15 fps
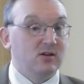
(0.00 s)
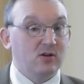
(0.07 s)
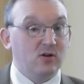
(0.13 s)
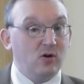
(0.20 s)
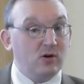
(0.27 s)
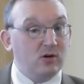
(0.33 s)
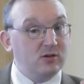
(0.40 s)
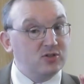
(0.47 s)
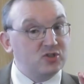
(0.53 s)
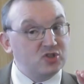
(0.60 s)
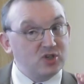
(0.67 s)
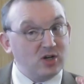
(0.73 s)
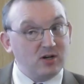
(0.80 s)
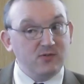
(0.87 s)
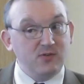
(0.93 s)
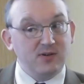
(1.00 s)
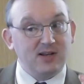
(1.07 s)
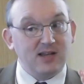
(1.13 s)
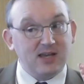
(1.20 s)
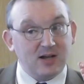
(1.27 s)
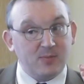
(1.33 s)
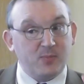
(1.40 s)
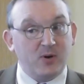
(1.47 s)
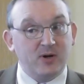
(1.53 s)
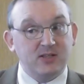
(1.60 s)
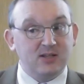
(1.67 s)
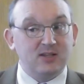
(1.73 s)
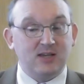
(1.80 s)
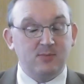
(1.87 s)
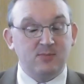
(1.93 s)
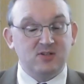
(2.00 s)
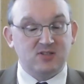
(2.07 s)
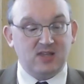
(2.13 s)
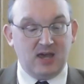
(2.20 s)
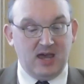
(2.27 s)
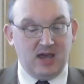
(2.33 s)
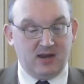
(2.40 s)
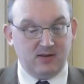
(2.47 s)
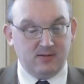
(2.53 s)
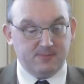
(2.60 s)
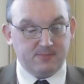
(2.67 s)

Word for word: God sovereignly appointed him as the head.